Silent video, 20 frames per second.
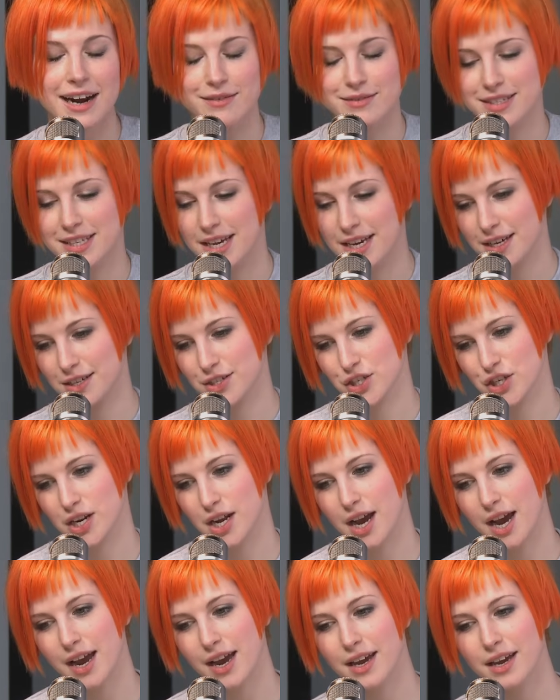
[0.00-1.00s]
And I was like, should
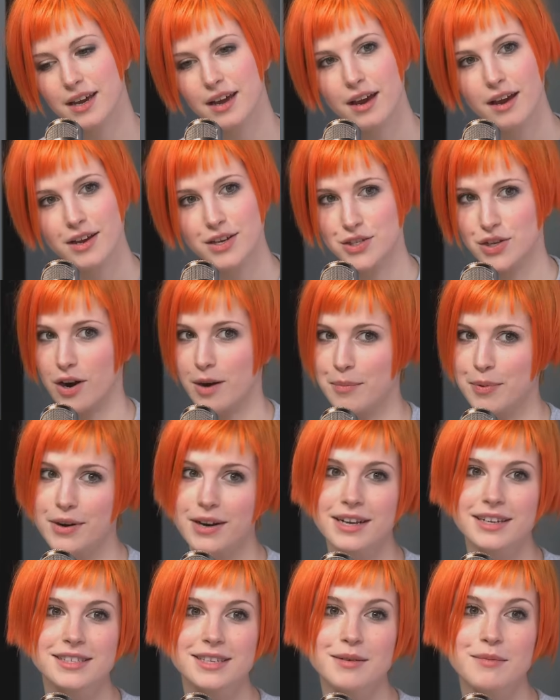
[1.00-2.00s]
I start
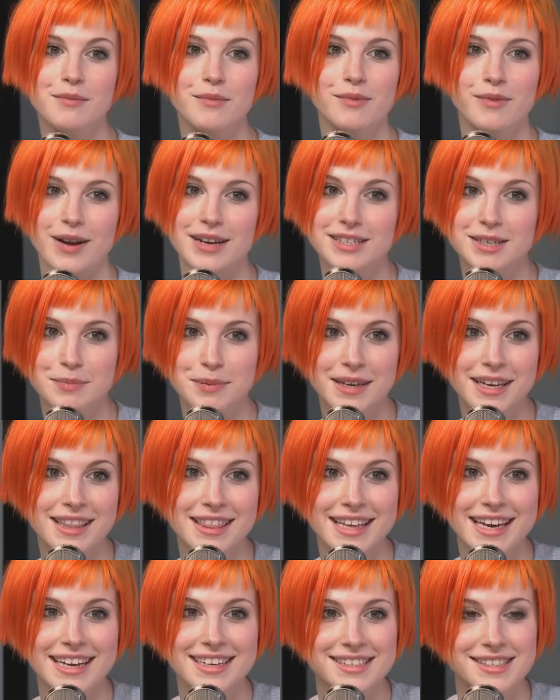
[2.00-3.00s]
putting some recipe
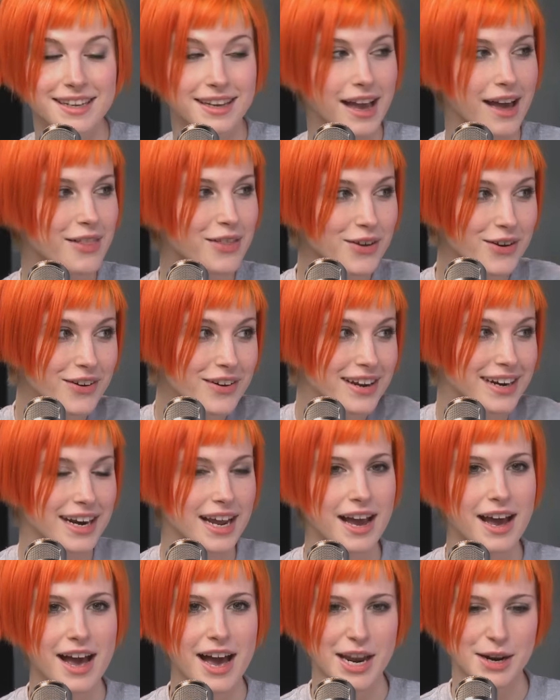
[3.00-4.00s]
things together? And
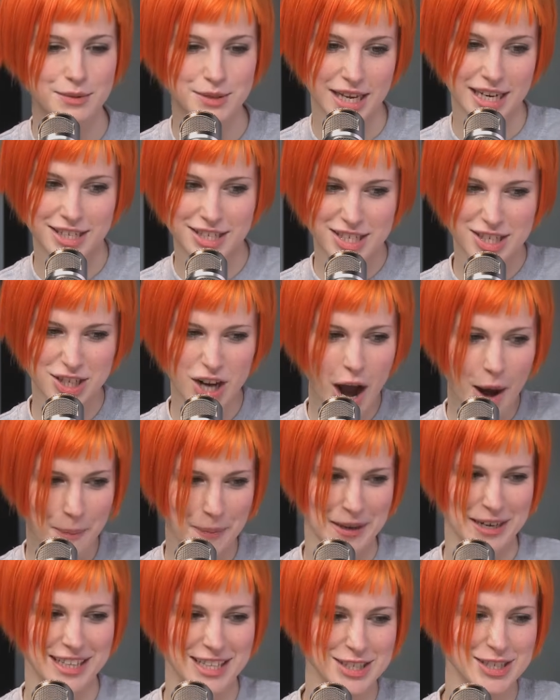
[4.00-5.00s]
mm-hmm. and he was like, stop
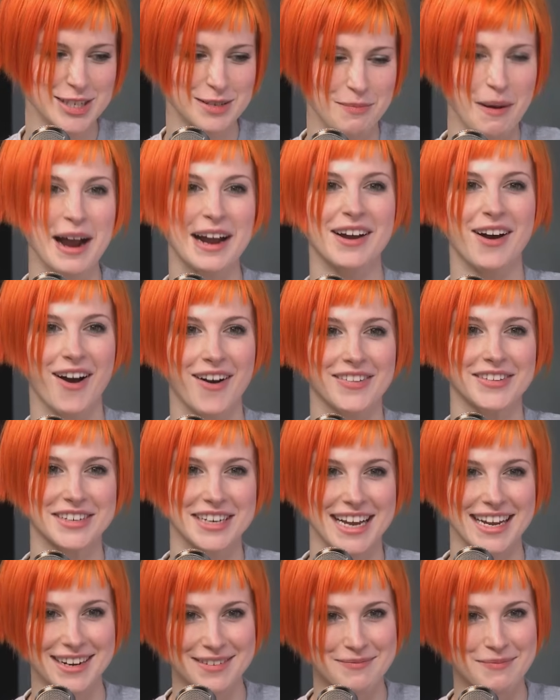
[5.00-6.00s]
it. This is my
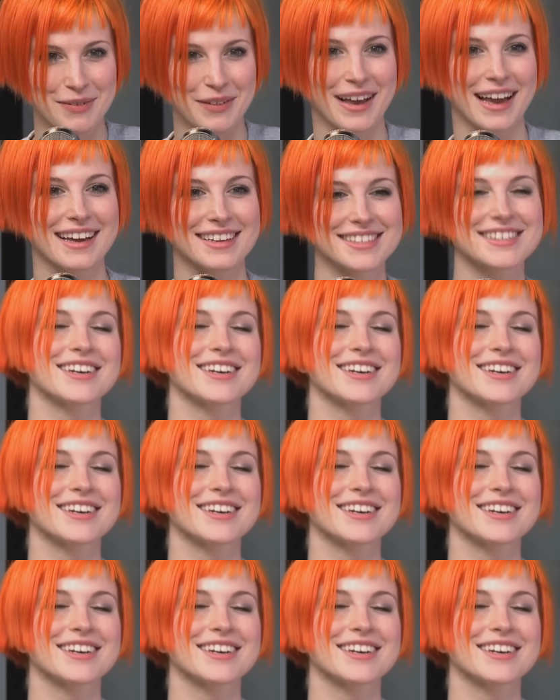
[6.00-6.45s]
holiday to yes. plan.